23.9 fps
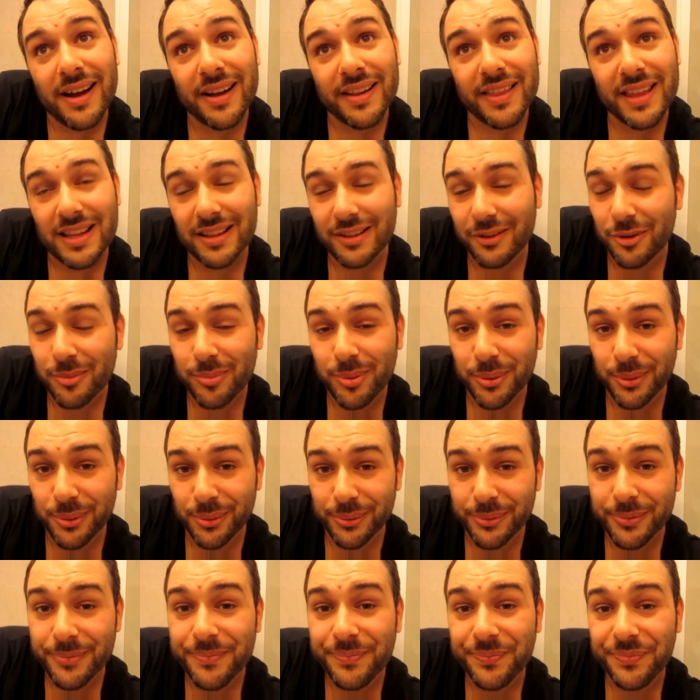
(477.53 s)
That little
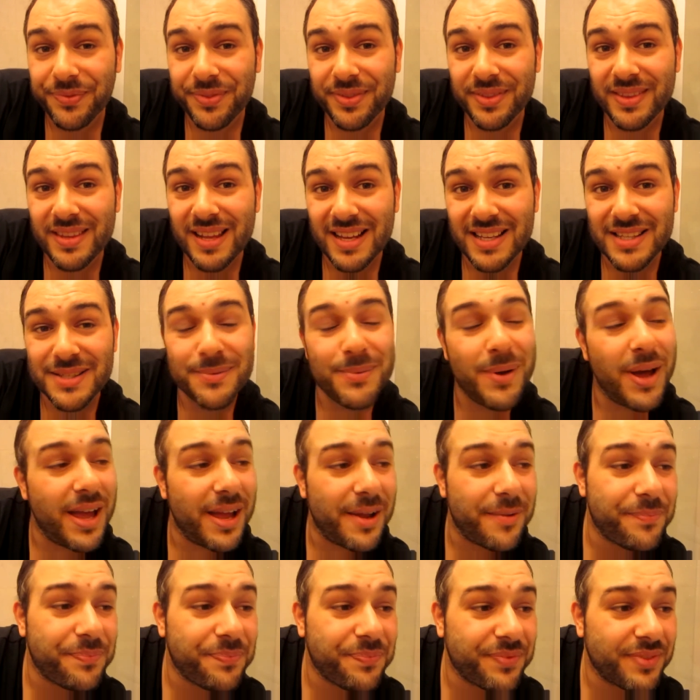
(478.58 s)
pool, I
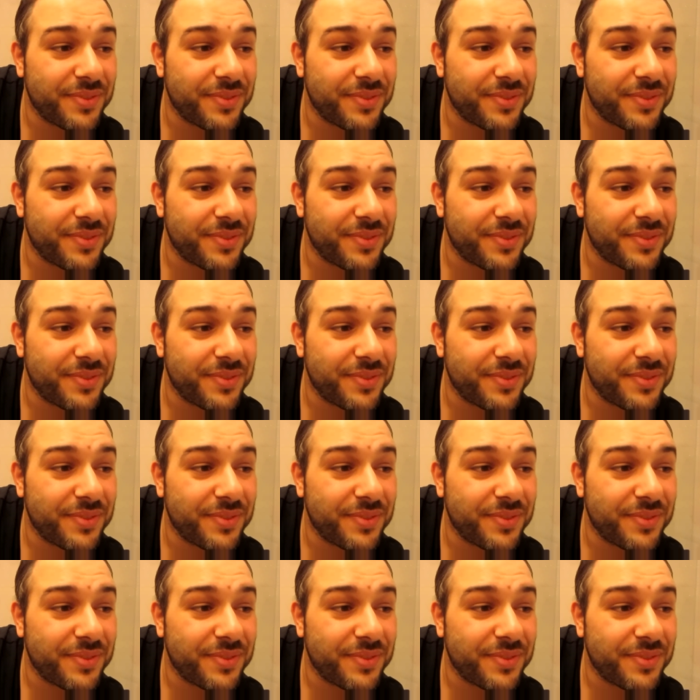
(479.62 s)
swear.